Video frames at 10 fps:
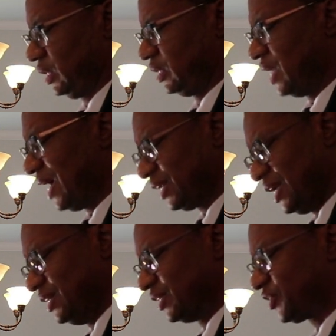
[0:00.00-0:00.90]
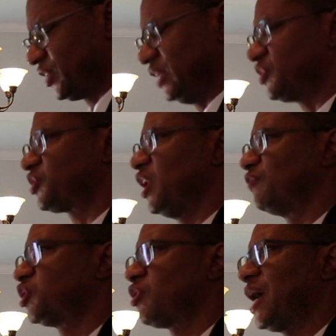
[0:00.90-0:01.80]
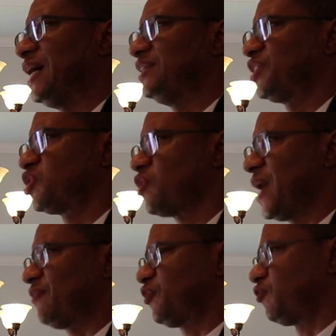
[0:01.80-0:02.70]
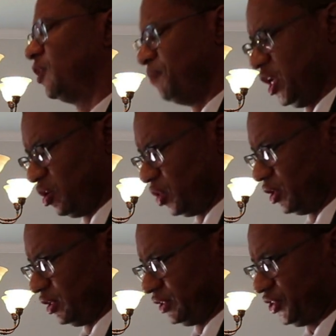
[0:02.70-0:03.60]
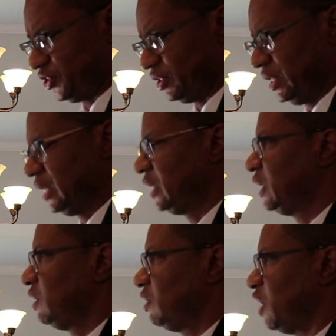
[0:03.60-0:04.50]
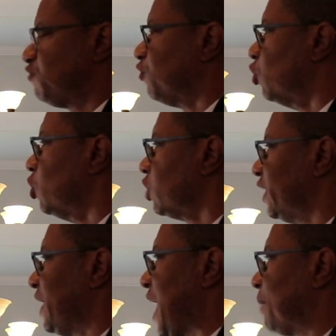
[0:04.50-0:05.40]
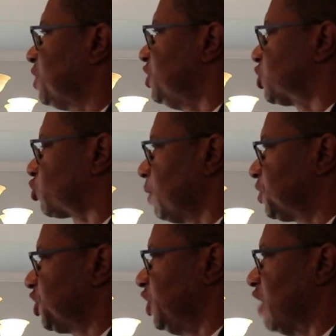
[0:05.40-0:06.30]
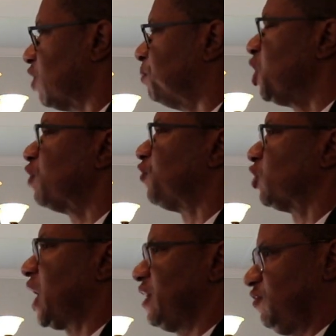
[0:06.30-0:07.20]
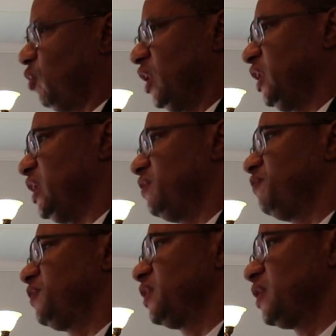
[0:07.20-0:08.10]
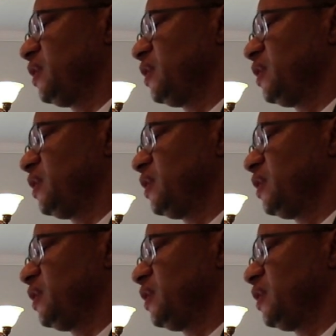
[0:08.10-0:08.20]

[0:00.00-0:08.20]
Not in the sense of trying to craft from mere words a full and apt description of a beautiful life well lived.